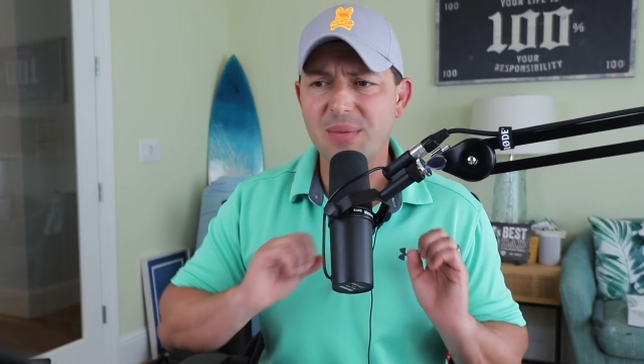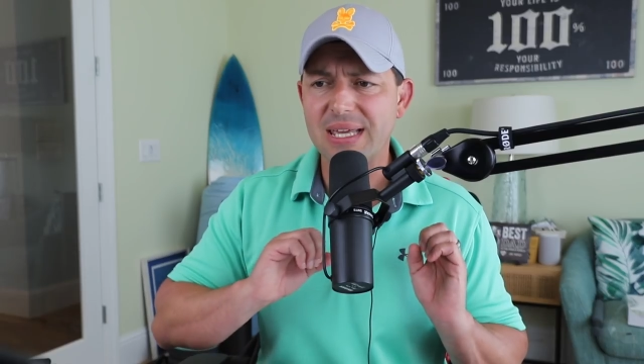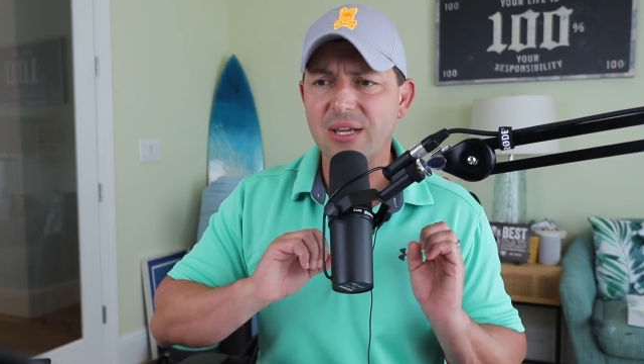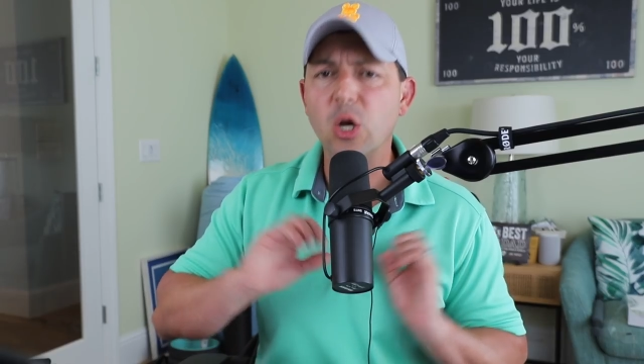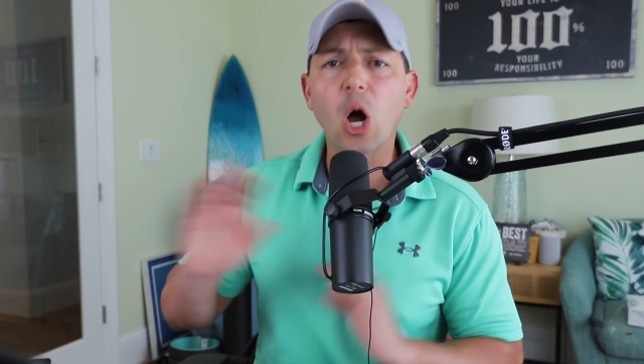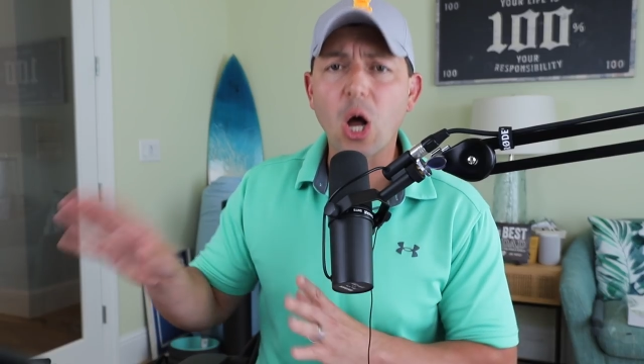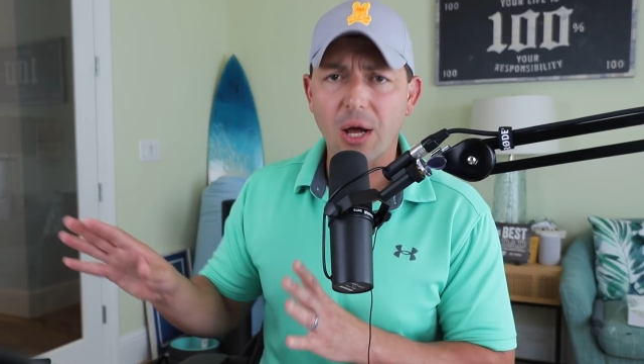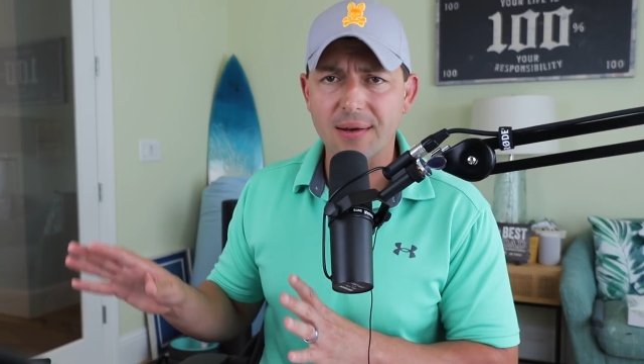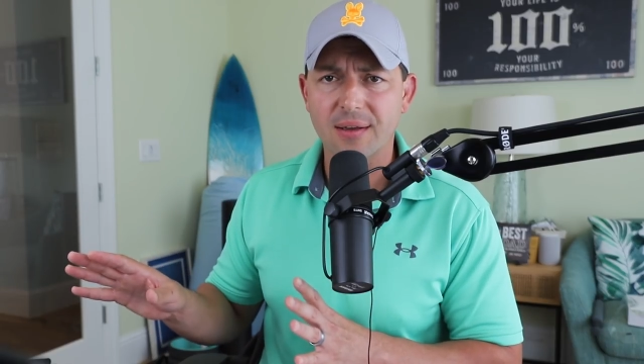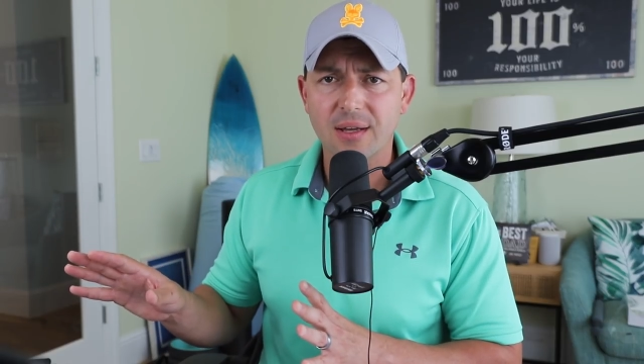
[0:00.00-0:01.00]
be
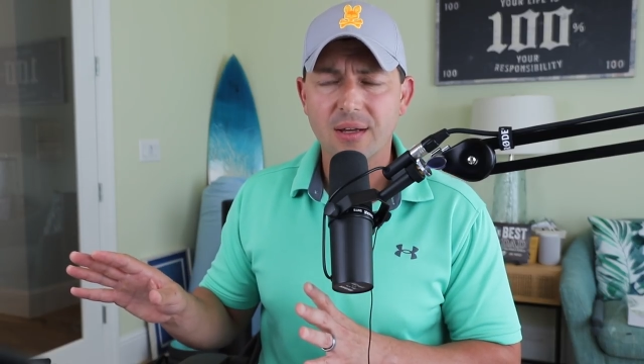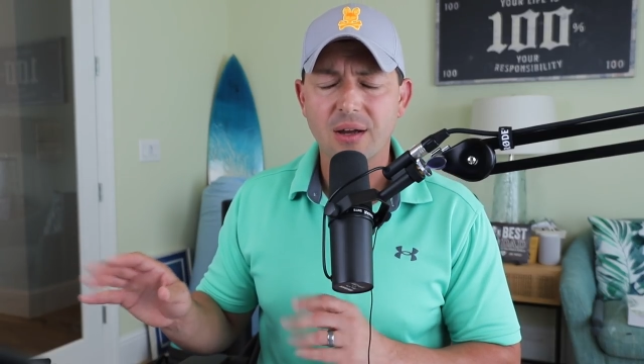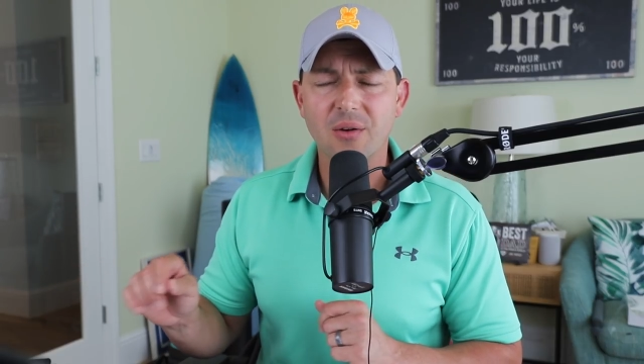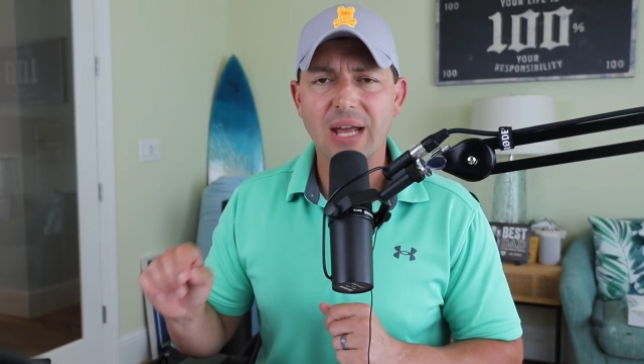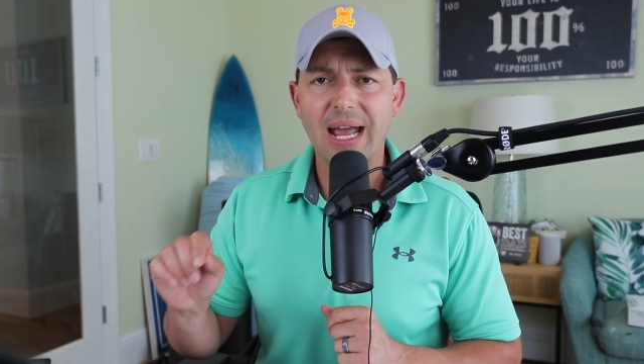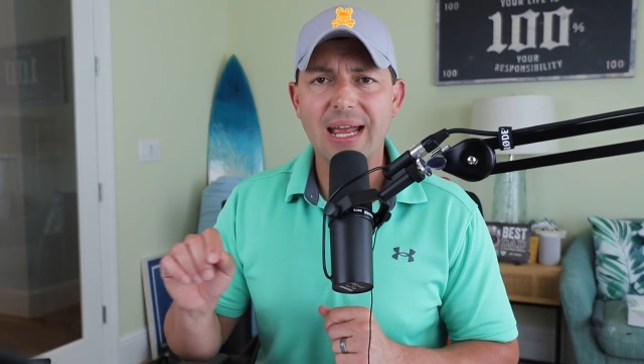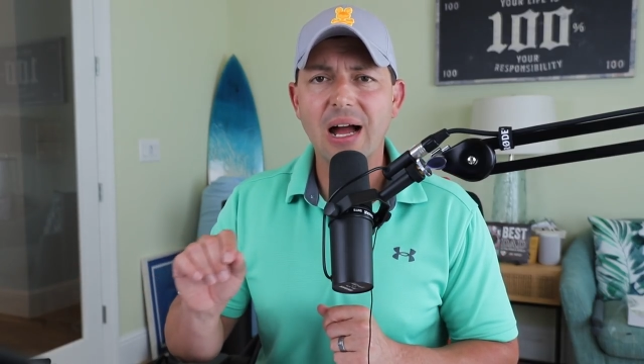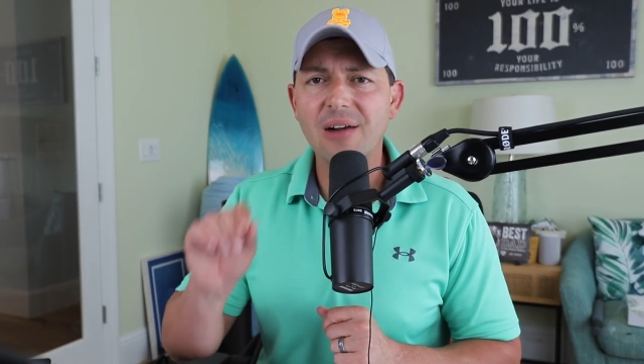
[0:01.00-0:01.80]
gone. Okay,